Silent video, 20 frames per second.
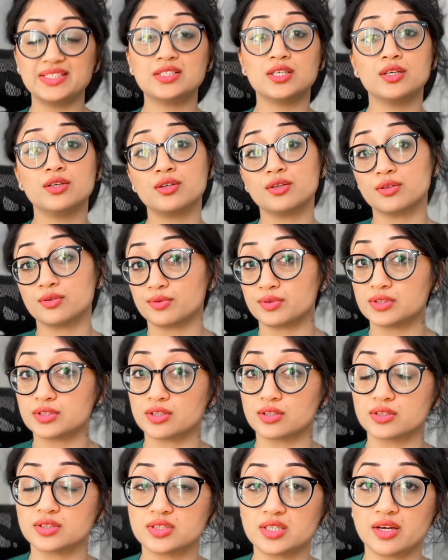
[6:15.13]
on the
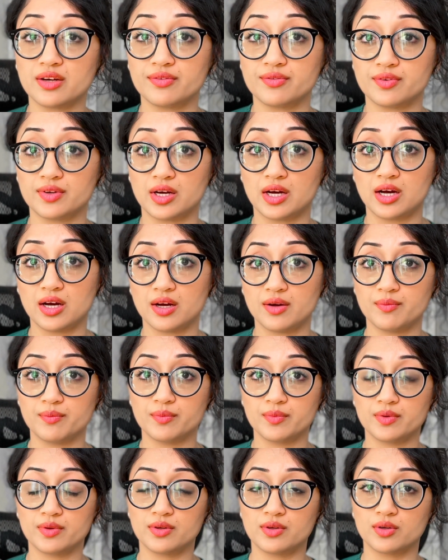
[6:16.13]
results of
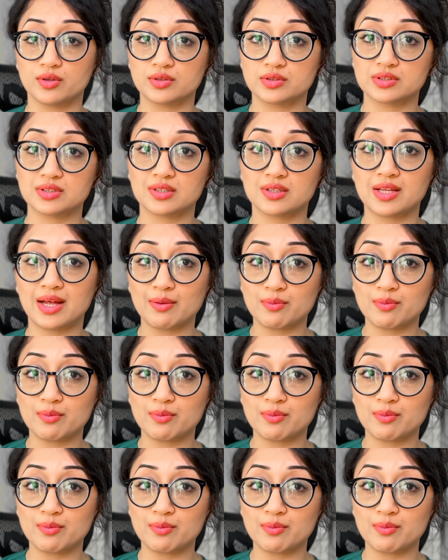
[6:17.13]
those lab